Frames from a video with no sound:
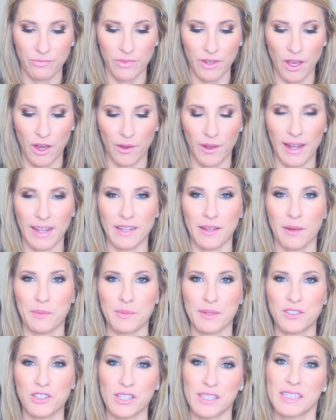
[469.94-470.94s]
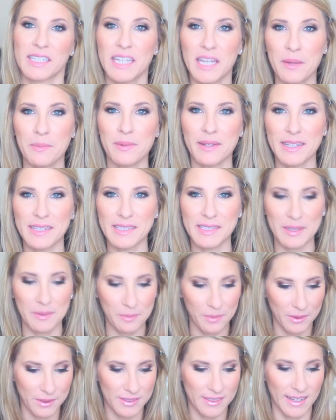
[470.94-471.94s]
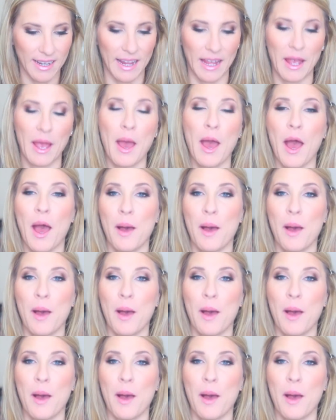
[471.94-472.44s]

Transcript: Okay, I'm just keeping it simple today.